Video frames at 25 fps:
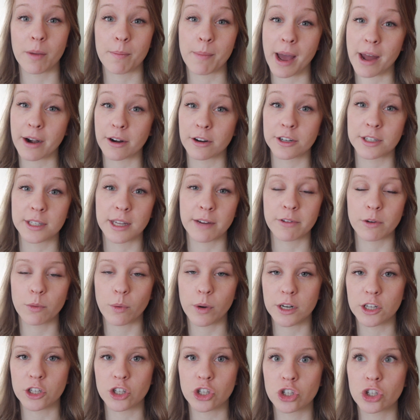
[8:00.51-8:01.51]
that matters.
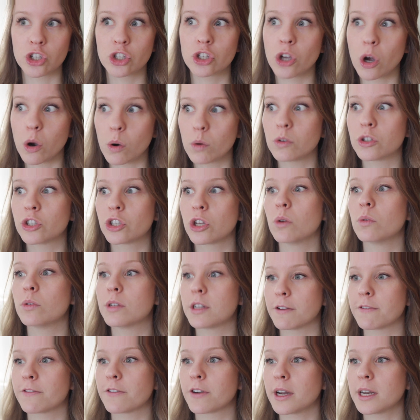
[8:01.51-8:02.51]
Everyone is so, so
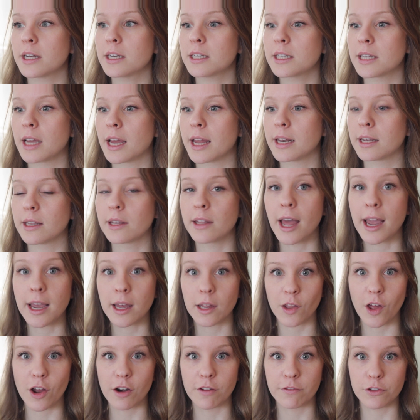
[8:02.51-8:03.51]
different, and
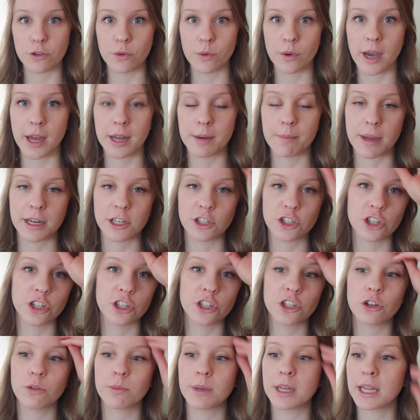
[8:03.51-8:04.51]
like a lot of you had
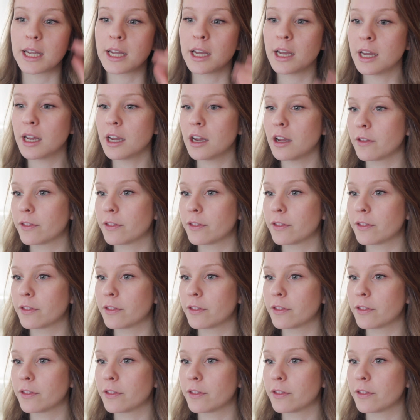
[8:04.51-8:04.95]
mentioned to me,